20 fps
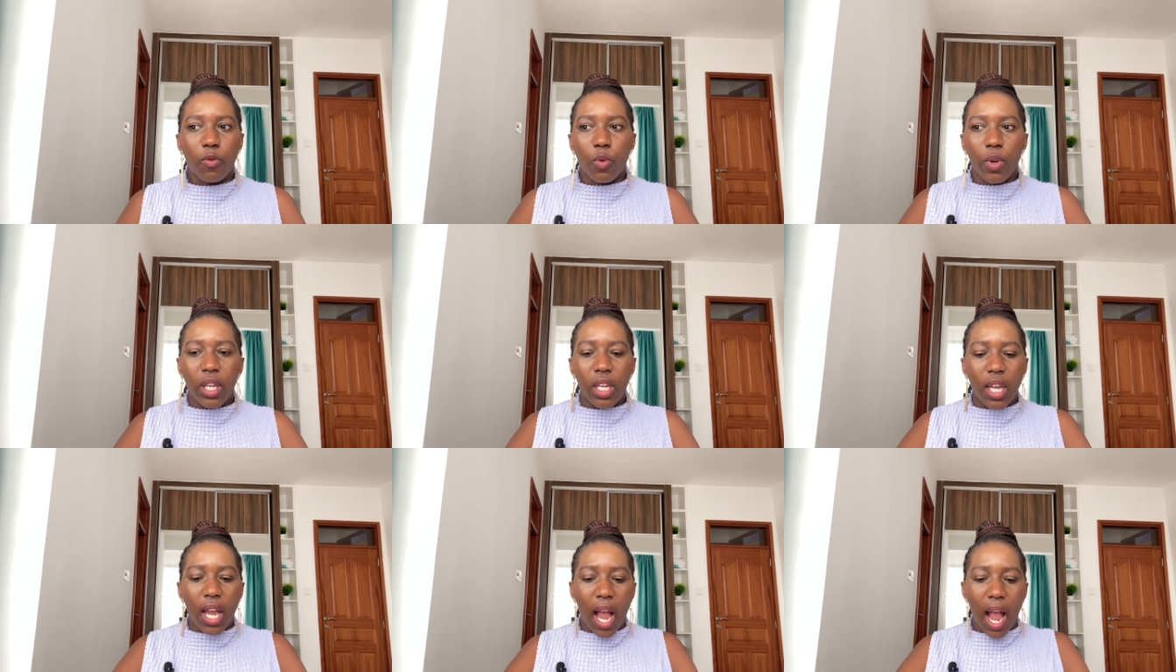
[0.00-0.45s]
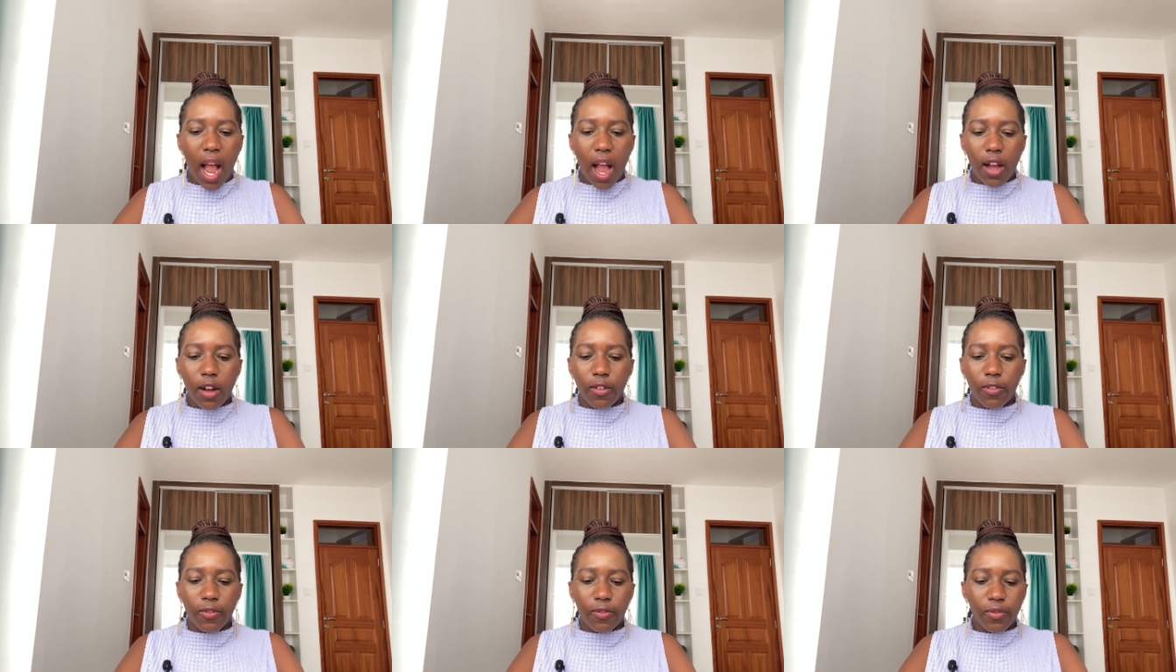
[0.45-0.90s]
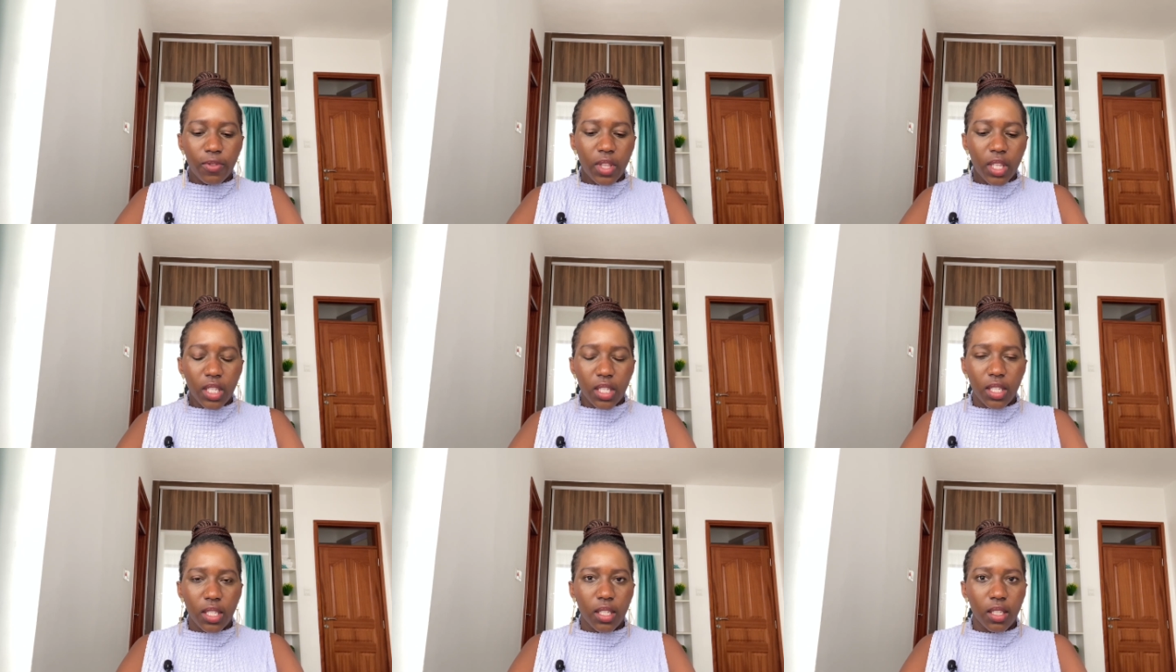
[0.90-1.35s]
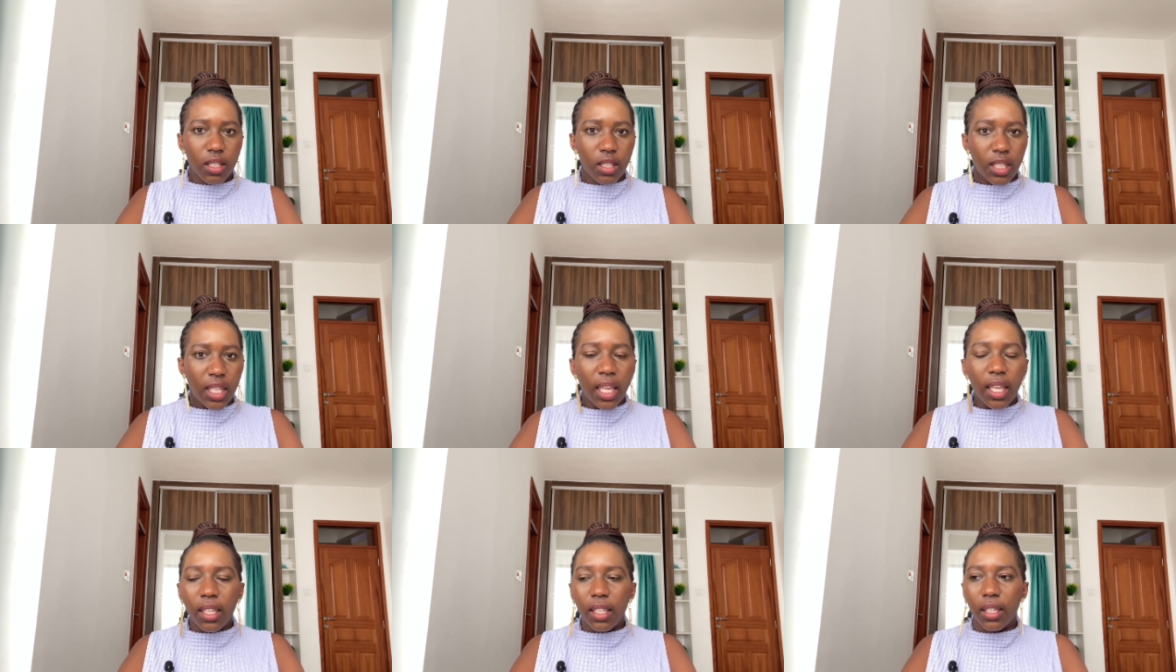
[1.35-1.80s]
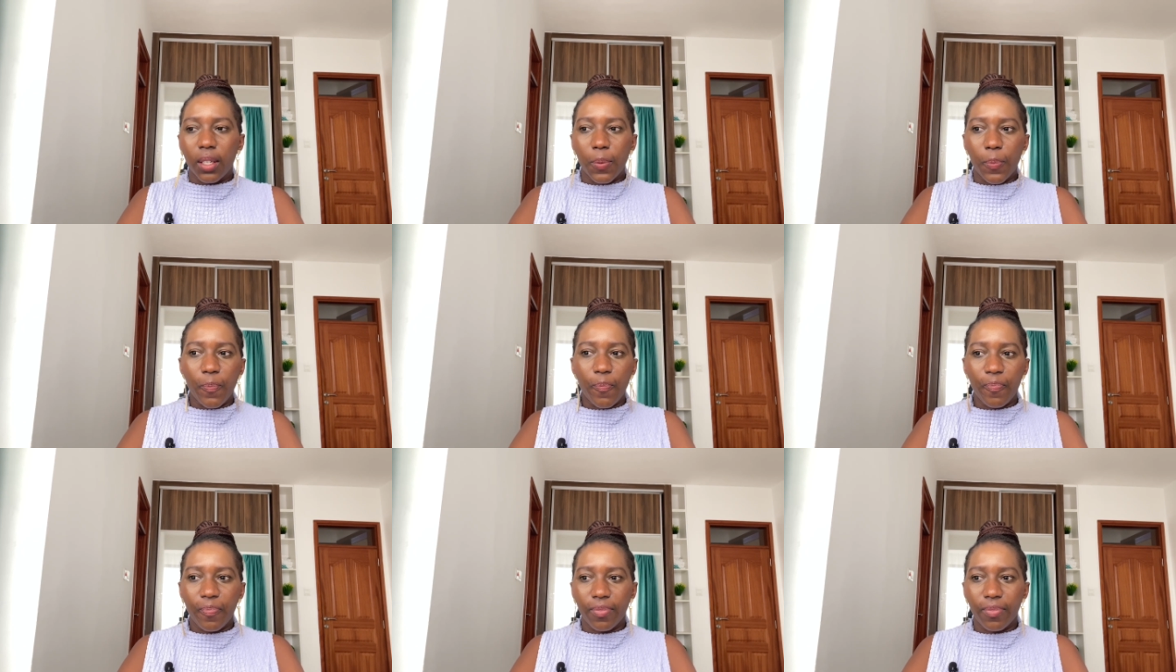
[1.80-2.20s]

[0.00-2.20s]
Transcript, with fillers: We have this thing,